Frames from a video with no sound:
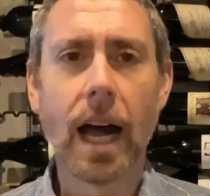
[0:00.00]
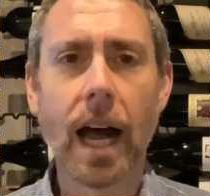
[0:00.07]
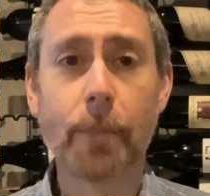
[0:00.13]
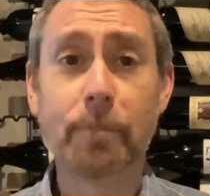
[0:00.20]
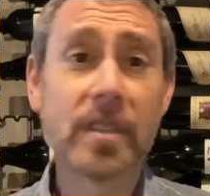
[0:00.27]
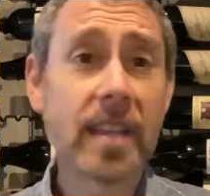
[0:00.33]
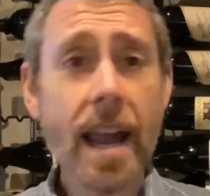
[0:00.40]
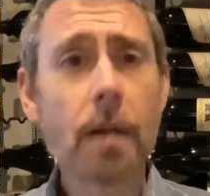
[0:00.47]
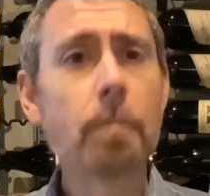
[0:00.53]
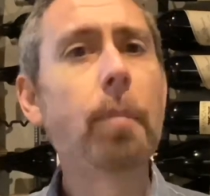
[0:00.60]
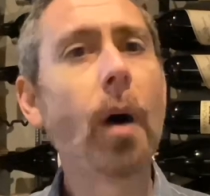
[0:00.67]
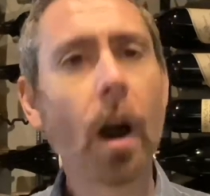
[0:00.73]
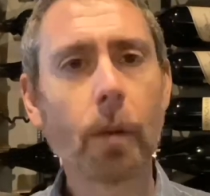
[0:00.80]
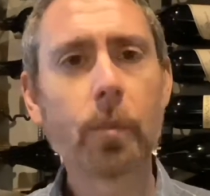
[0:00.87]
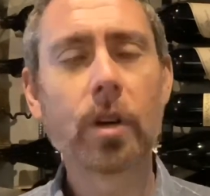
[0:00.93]
Santa
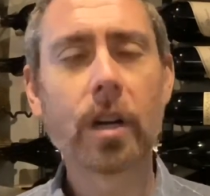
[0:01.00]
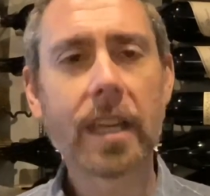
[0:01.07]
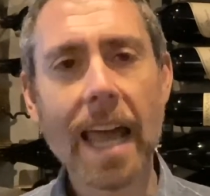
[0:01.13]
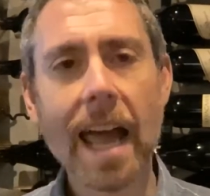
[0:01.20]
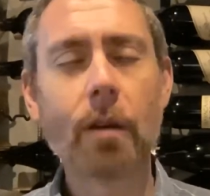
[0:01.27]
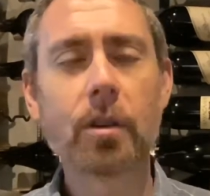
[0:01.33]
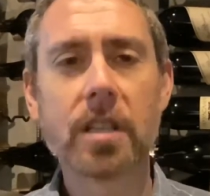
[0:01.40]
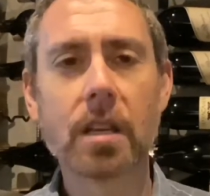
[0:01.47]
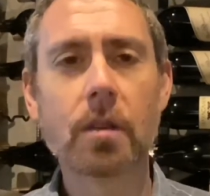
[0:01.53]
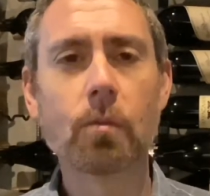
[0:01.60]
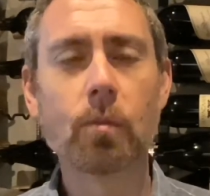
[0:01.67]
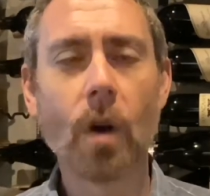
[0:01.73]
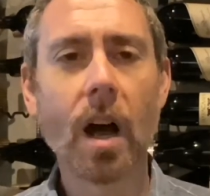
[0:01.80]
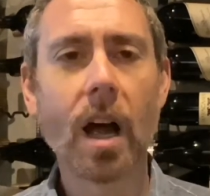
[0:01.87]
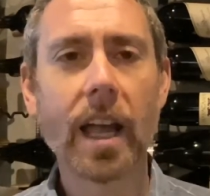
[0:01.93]
Barbara County
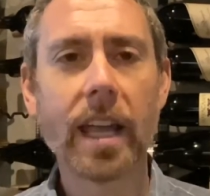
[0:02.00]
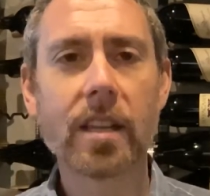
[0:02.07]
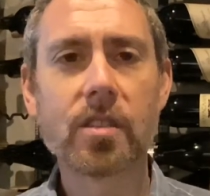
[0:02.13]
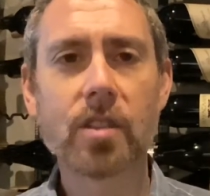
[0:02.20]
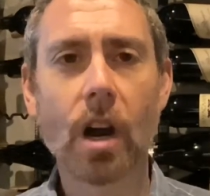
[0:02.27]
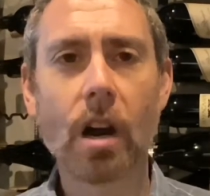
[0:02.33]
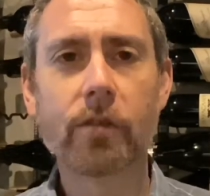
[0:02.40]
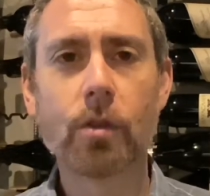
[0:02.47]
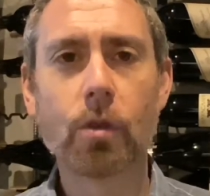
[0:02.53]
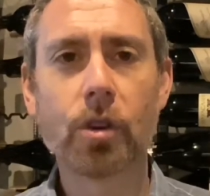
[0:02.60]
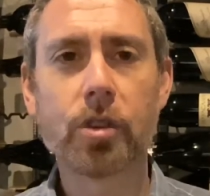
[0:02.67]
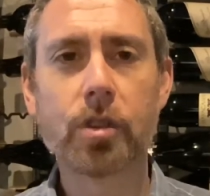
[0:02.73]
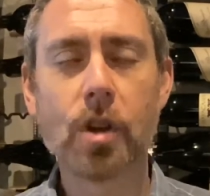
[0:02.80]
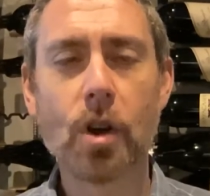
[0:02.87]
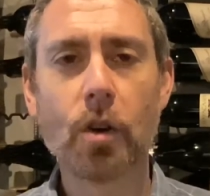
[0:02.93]
wines are, of
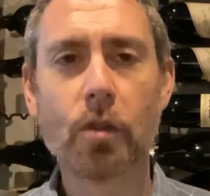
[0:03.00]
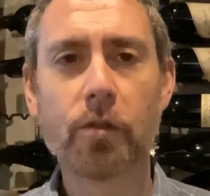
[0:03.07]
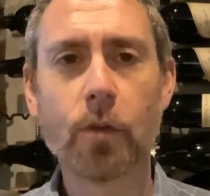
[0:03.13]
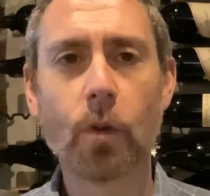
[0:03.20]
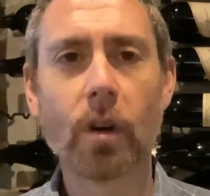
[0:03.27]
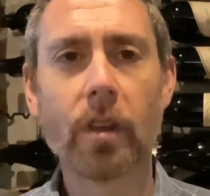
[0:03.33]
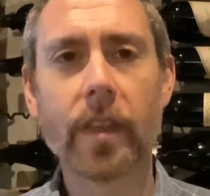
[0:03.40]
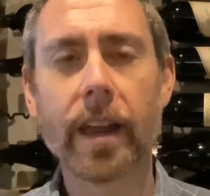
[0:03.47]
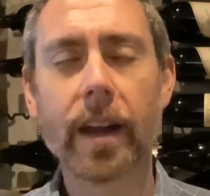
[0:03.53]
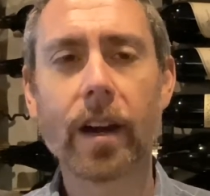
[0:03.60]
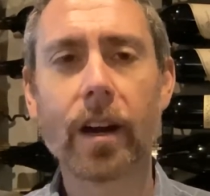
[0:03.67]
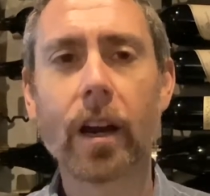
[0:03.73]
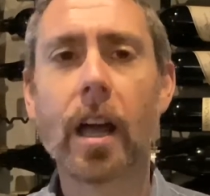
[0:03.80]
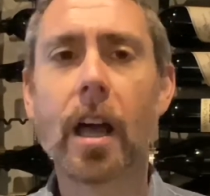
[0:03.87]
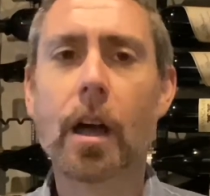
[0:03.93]
course, known for
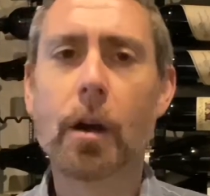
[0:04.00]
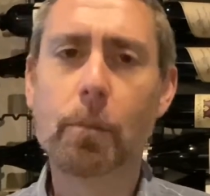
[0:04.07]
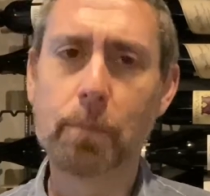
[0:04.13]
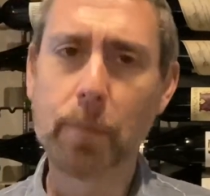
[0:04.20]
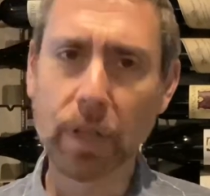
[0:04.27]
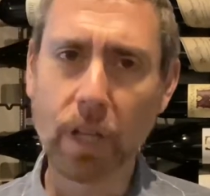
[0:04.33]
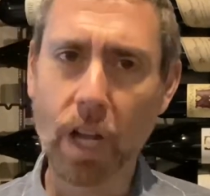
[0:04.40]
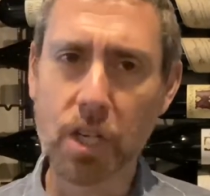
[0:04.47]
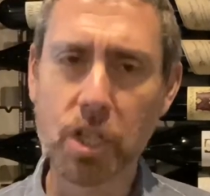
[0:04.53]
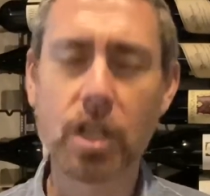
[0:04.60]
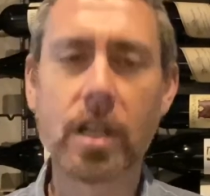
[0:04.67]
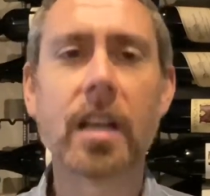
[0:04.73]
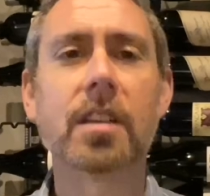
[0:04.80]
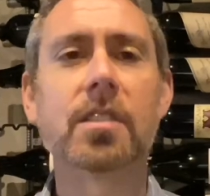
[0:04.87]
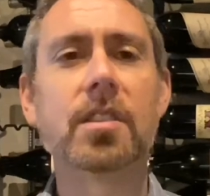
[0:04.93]
their
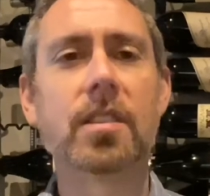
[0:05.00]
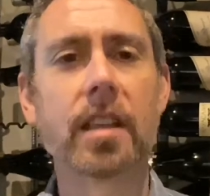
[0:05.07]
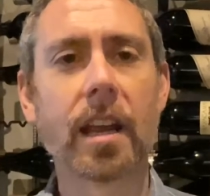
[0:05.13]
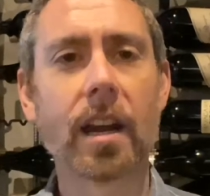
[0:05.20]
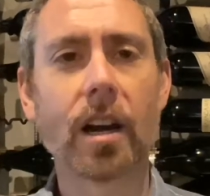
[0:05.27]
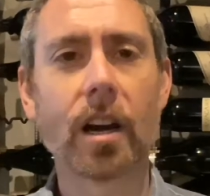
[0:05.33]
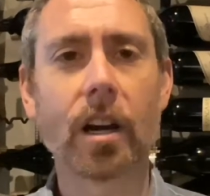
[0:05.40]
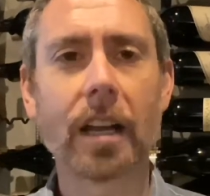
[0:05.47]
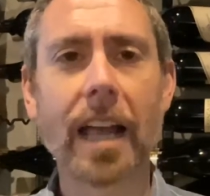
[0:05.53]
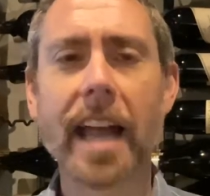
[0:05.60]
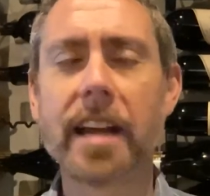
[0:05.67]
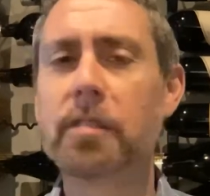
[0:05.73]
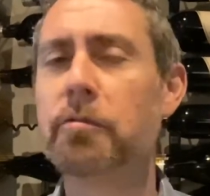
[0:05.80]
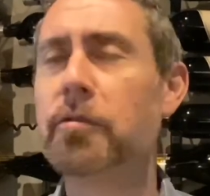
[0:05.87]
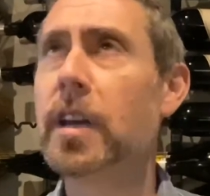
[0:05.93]
plushness, their kind
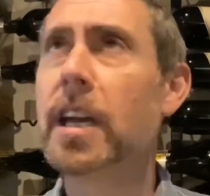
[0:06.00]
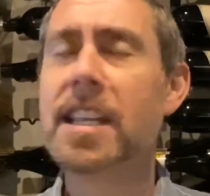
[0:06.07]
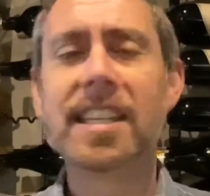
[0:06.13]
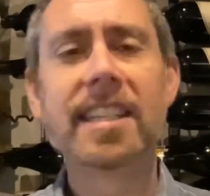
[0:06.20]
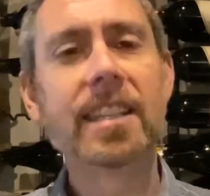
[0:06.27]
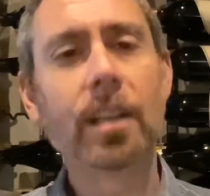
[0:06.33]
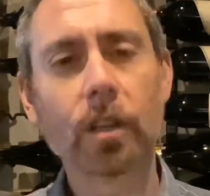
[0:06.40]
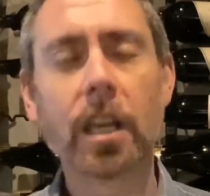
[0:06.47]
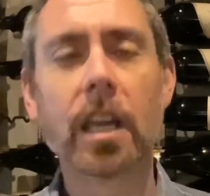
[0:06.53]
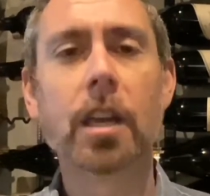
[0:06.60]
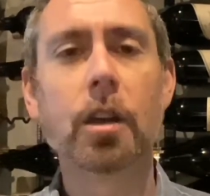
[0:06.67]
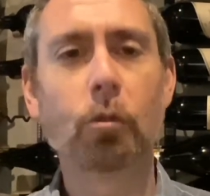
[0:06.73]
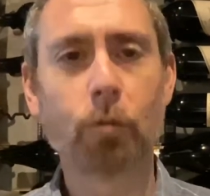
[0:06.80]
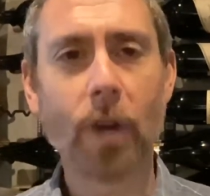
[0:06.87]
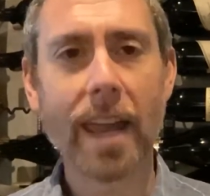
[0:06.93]
of
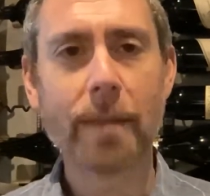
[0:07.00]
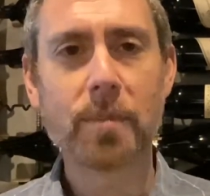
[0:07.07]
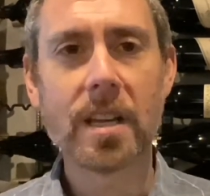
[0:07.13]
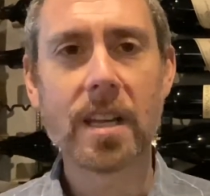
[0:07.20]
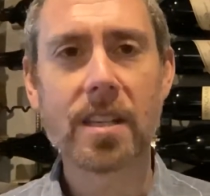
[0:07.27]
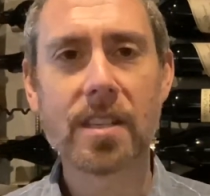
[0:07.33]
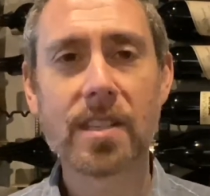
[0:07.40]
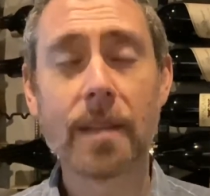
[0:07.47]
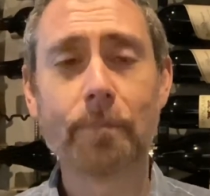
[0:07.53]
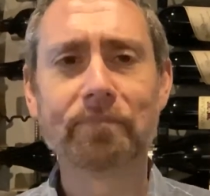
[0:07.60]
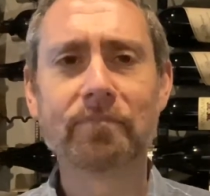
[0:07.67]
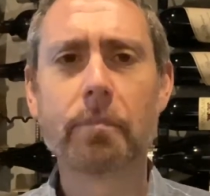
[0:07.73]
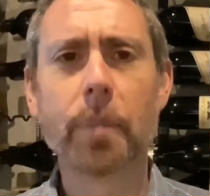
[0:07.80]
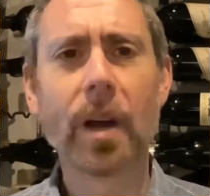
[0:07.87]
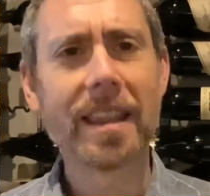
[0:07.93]
silky ripeness,
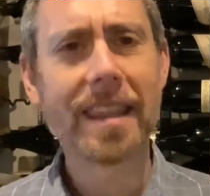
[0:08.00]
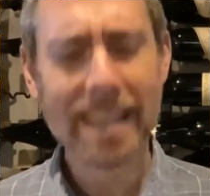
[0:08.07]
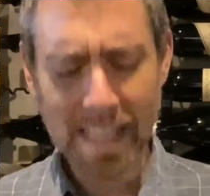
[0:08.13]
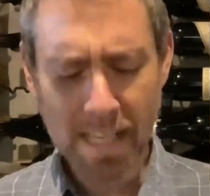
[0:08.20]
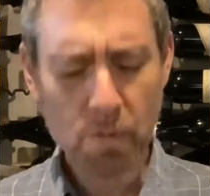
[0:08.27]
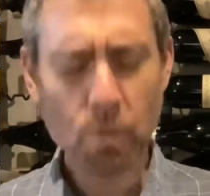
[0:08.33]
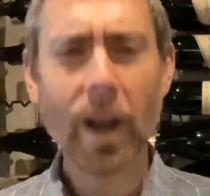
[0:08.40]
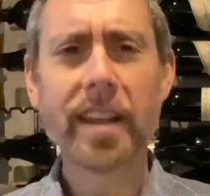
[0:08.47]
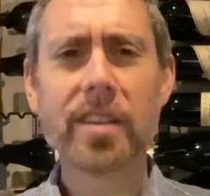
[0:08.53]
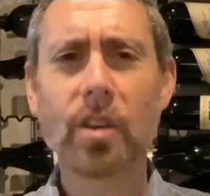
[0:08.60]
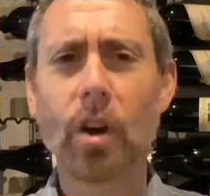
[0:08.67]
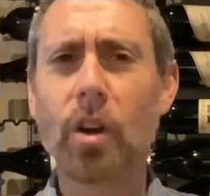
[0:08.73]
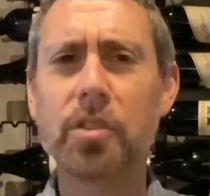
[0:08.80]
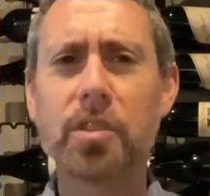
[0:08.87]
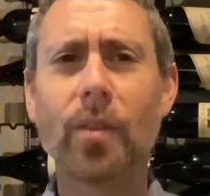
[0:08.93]
but these wines
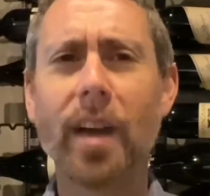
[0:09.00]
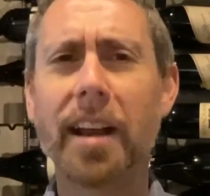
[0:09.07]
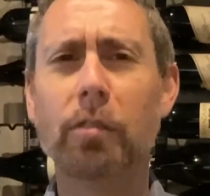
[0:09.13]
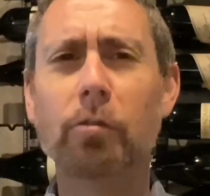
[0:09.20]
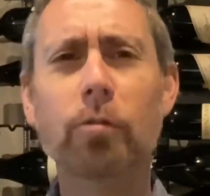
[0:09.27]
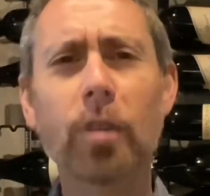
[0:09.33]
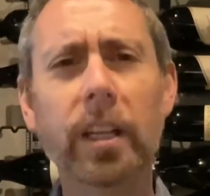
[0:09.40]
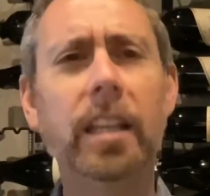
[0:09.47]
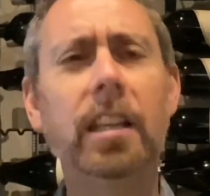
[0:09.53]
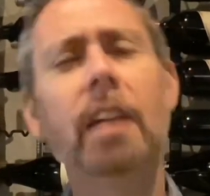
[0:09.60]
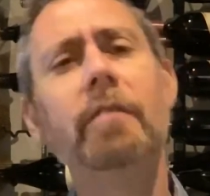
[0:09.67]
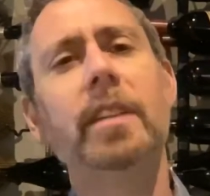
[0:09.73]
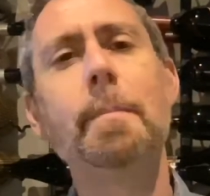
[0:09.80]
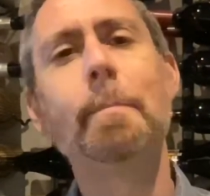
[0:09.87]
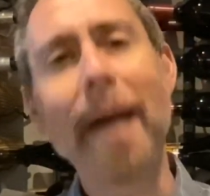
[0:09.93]
also had a really
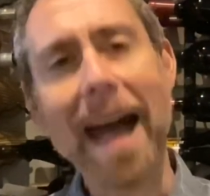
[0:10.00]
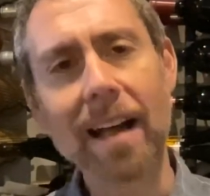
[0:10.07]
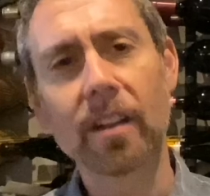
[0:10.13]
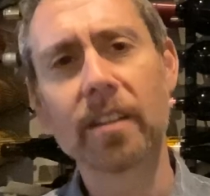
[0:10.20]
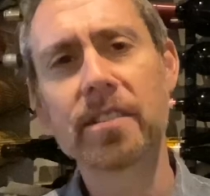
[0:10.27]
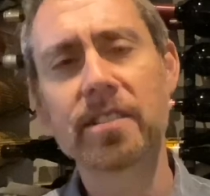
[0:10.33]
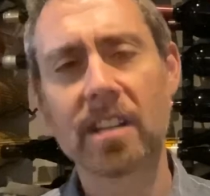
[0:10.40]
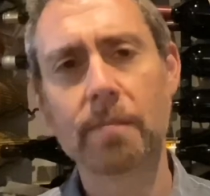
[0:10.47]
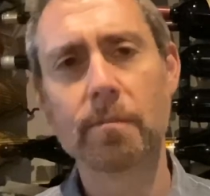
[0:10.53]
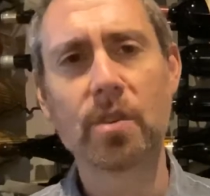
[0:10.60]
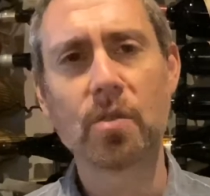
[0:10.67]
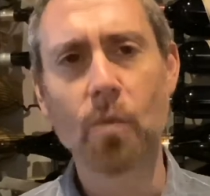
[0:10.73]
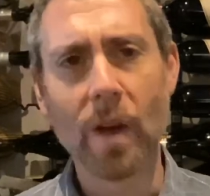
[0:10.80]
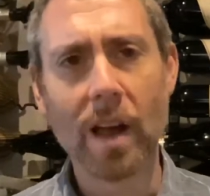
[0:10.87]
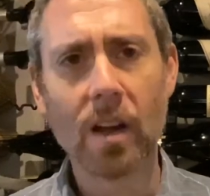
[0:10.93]
lovely balance to them as
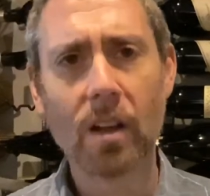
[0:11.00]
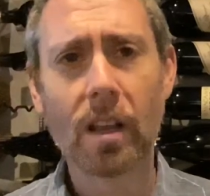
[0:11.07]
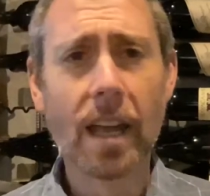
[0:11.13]
well.